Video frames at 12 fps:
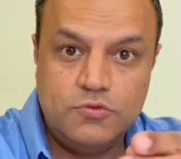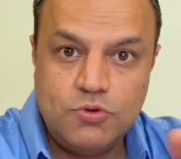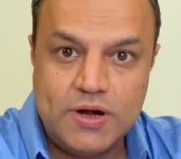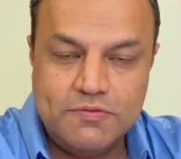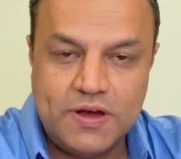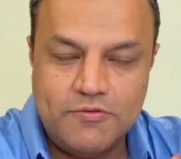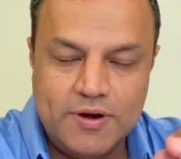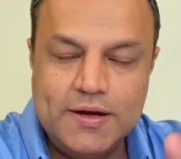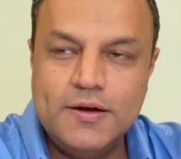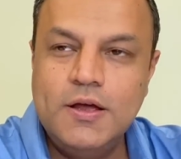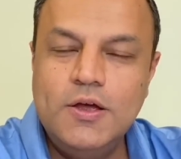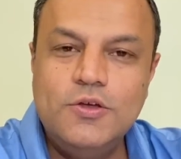25, right?
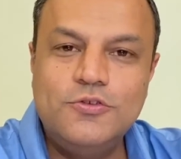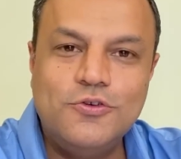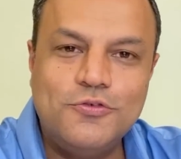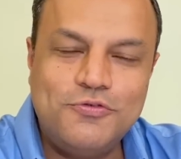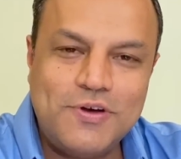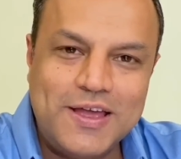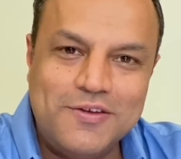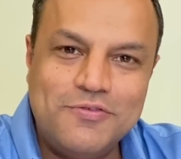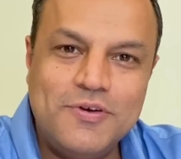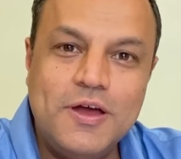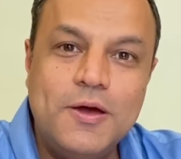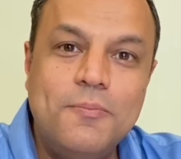So
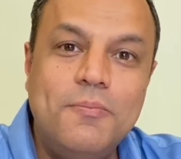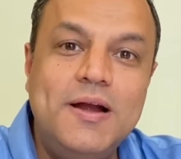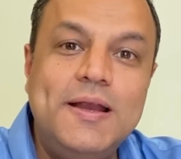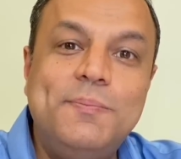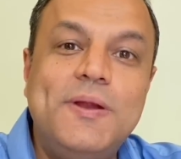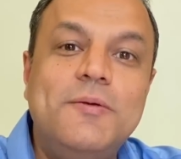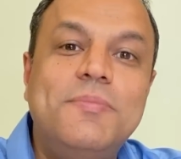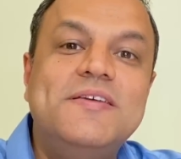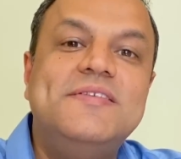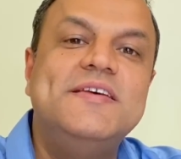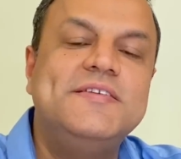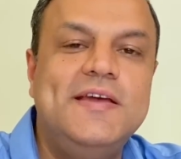5 multiplied by
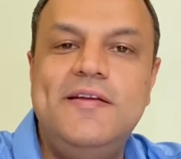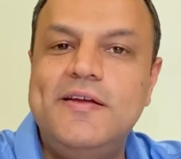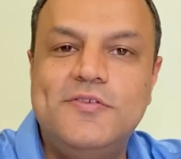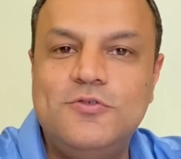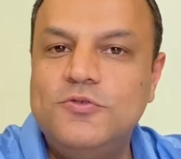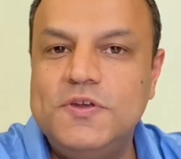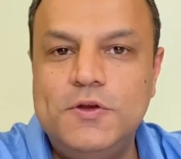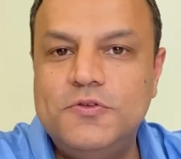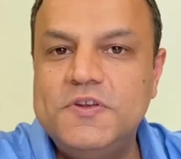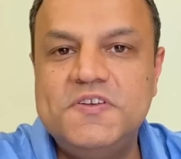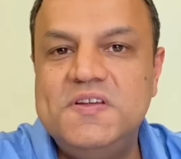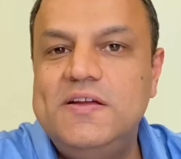16 raised to 0.
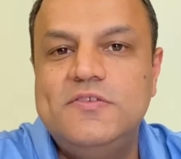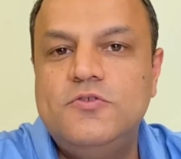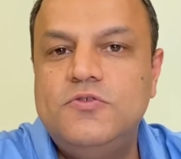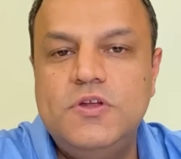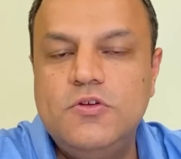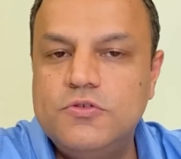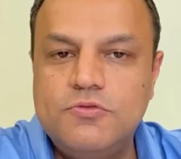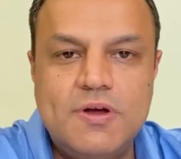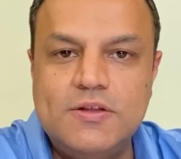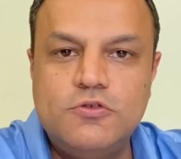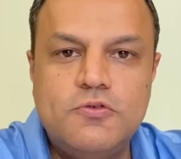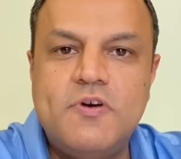16 raised to 0 is
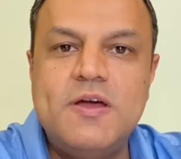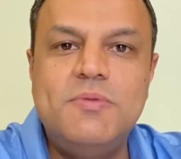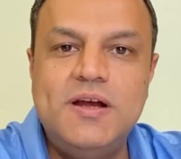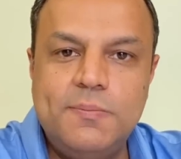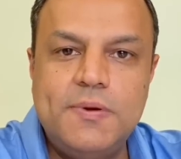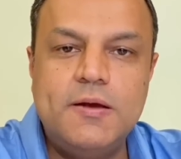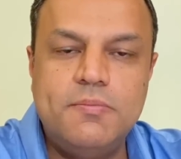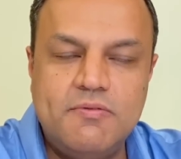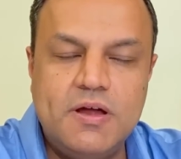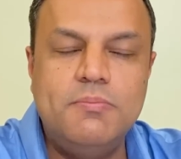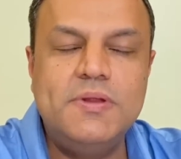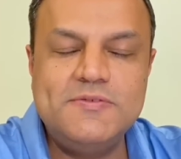1. So 5 multiplied by
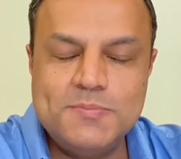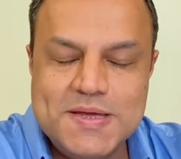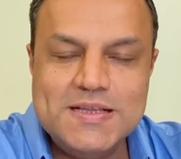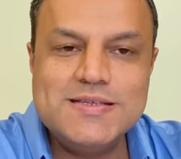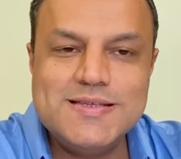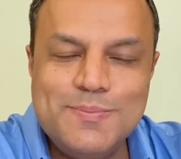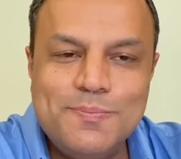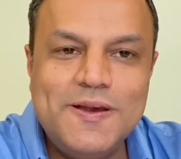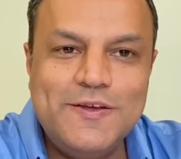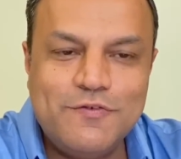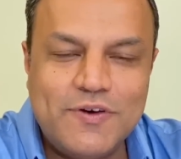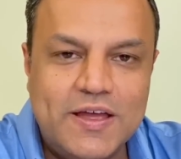1, which means
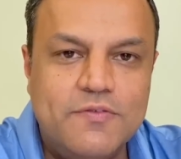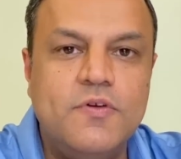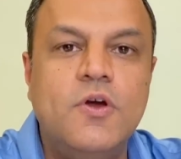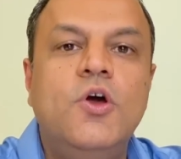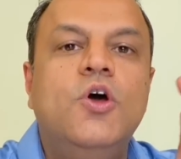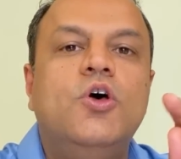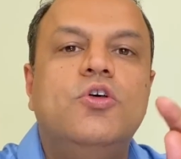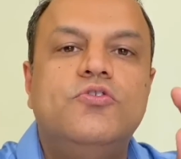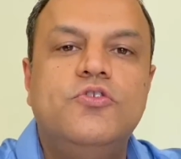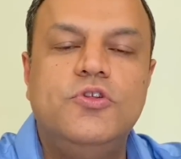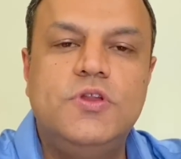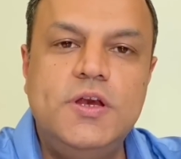simply 5.
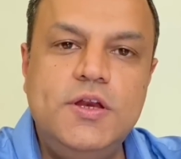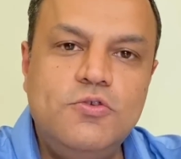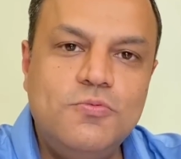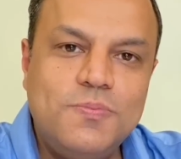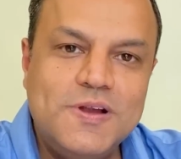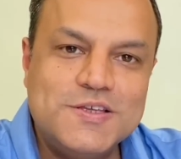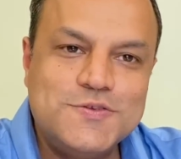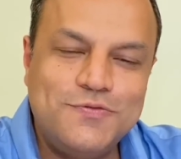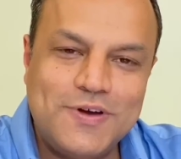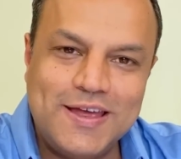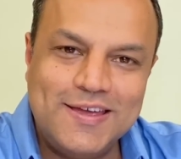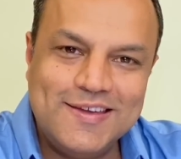So your 32 plus
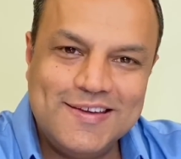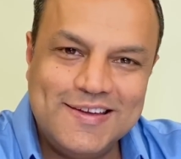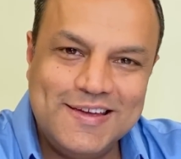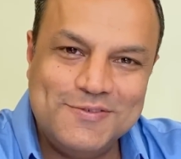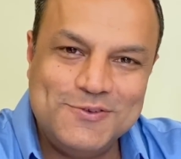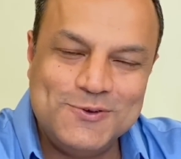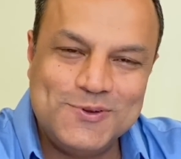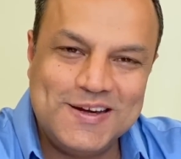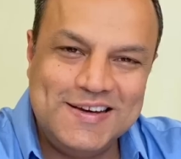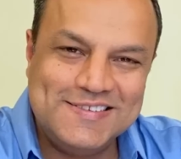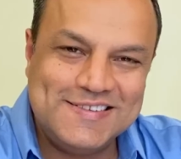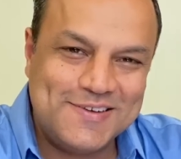5 gives you
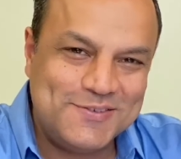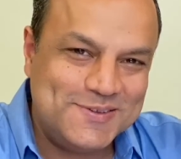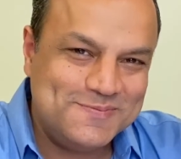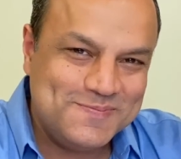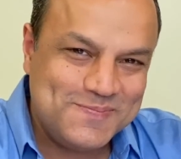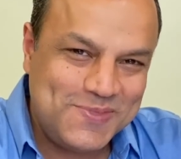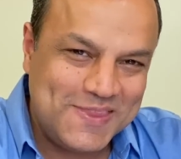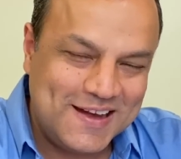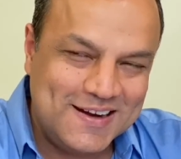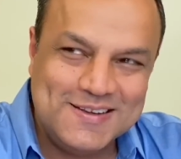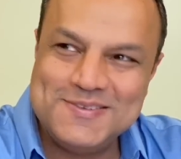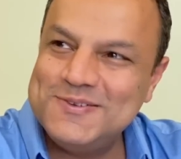37.
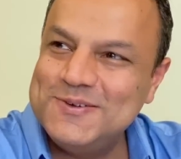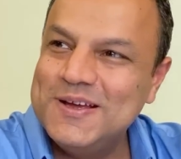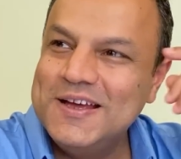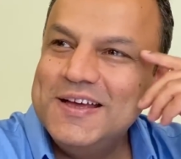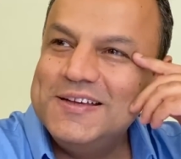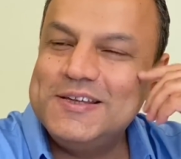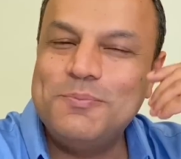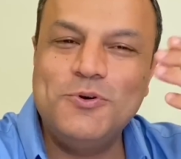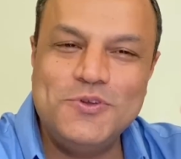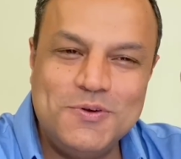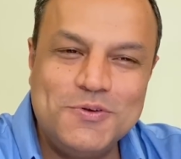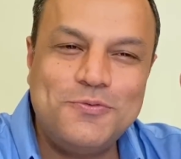Understood?
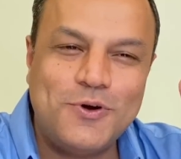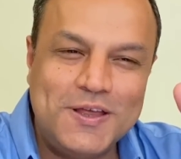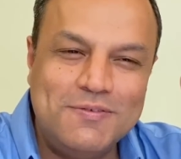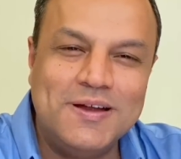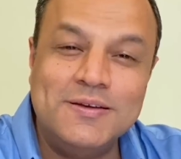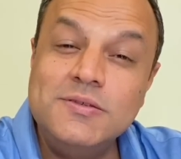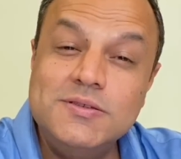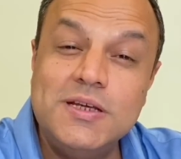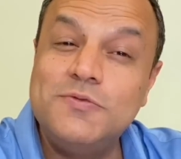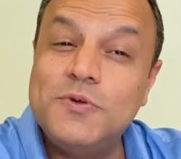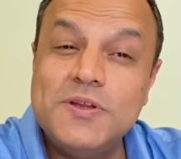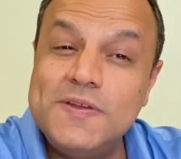Suppose it was 41,
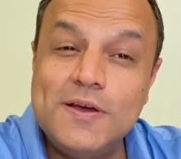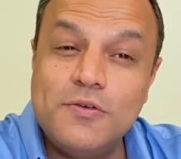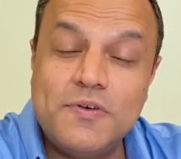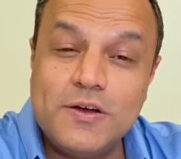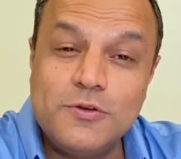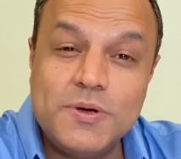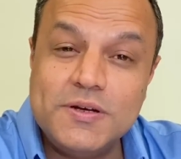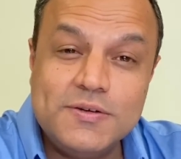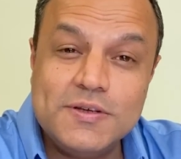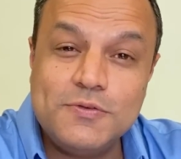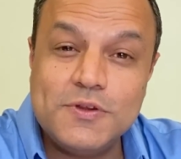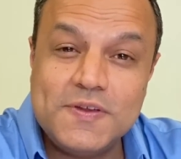just for the sake of argument,
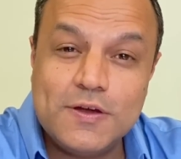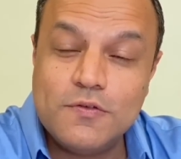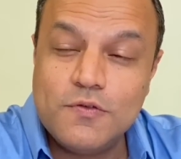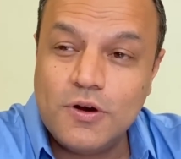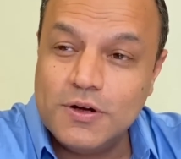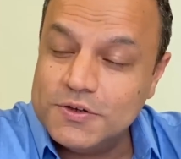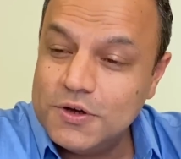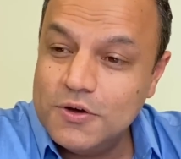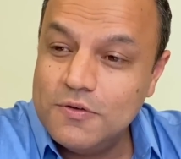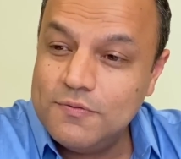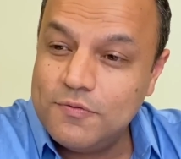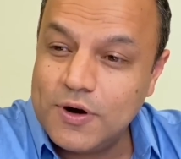just for the sake of knowledge.
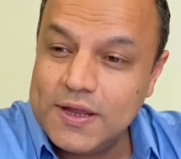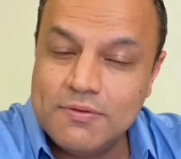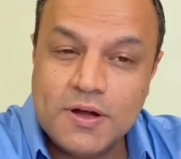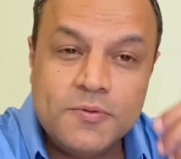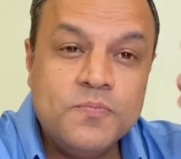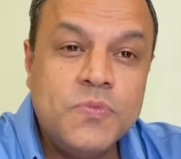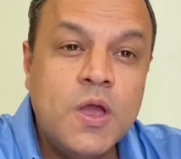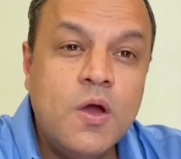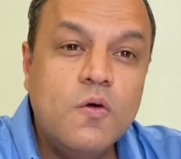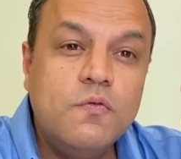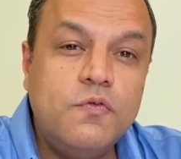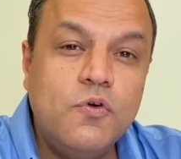41.
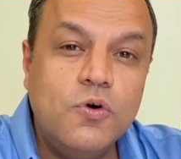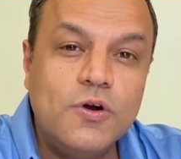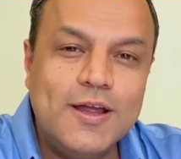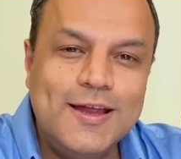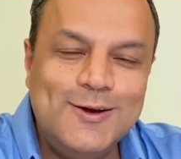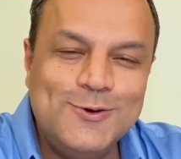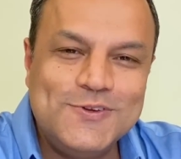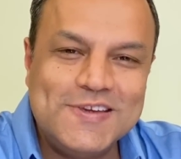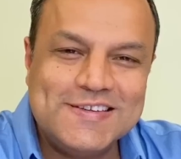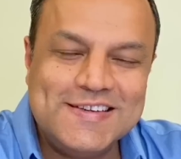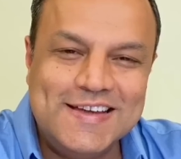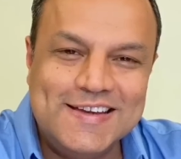4 into
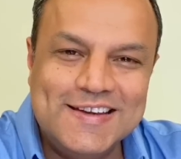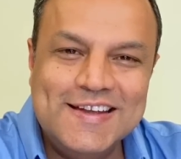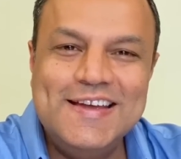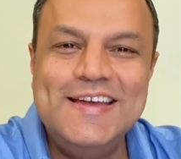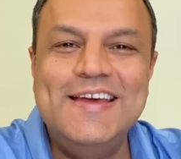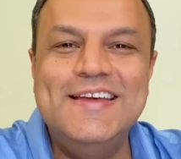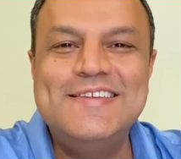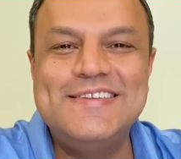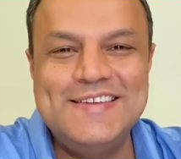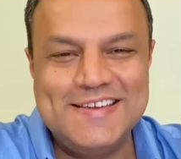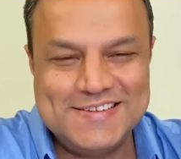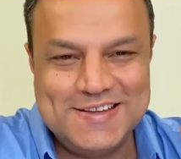16
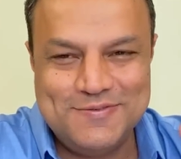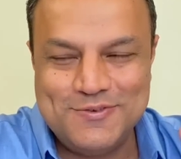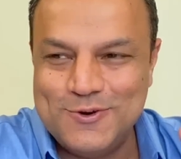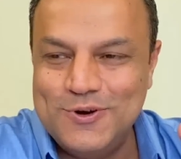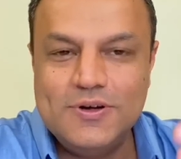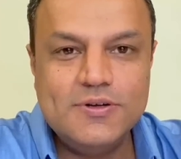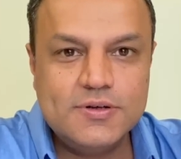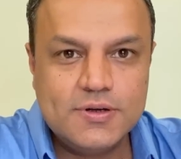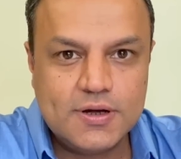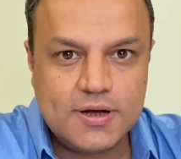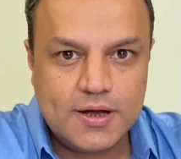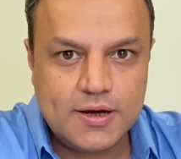is 64.
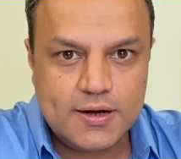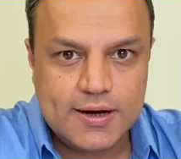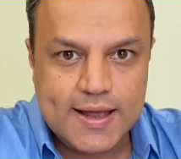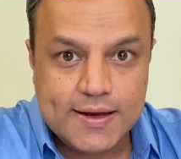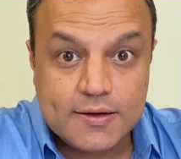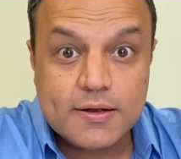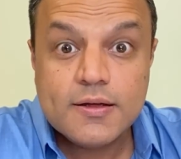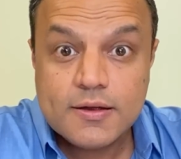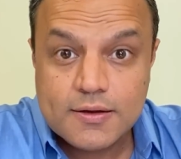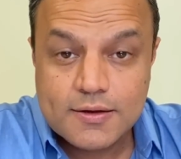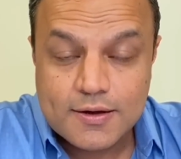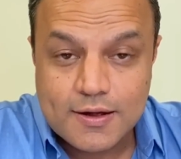Correct?
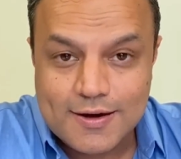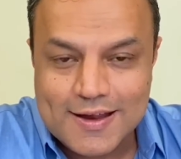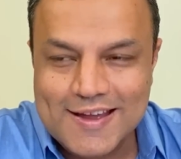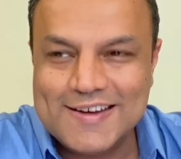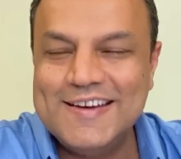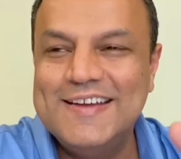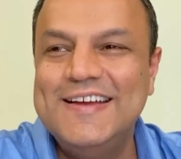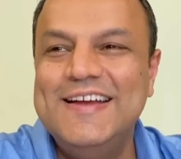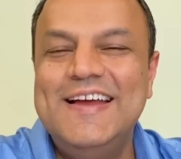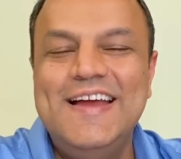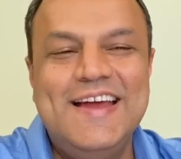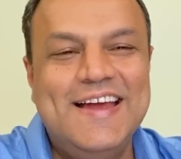Correct?
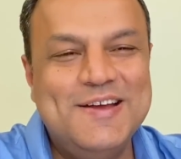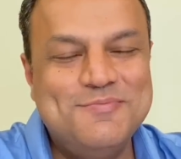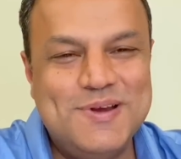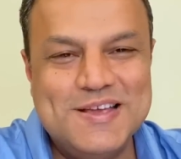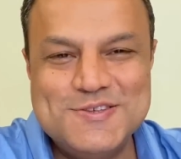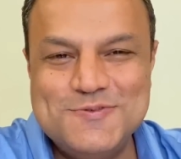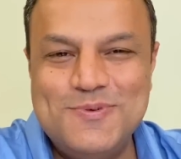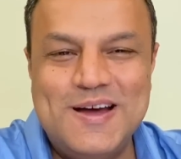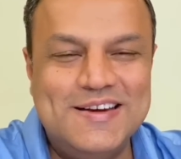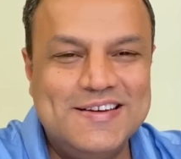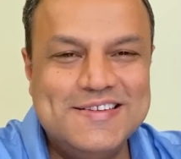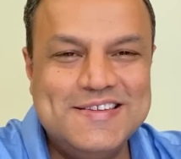Plus
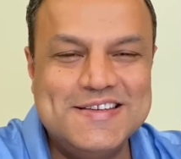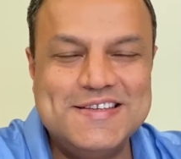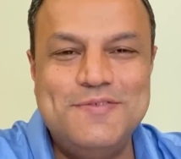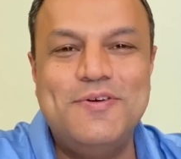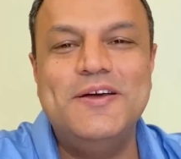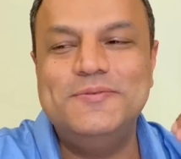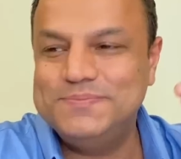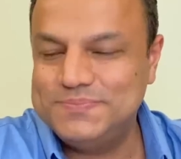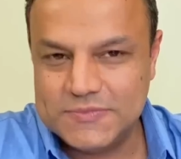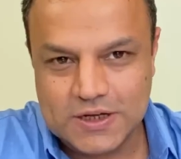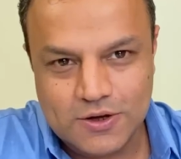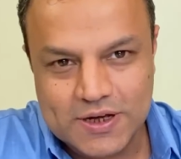1, 65.
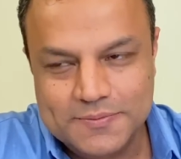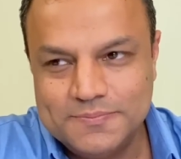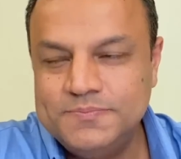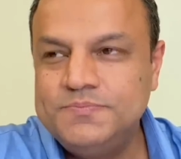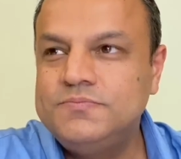Okay?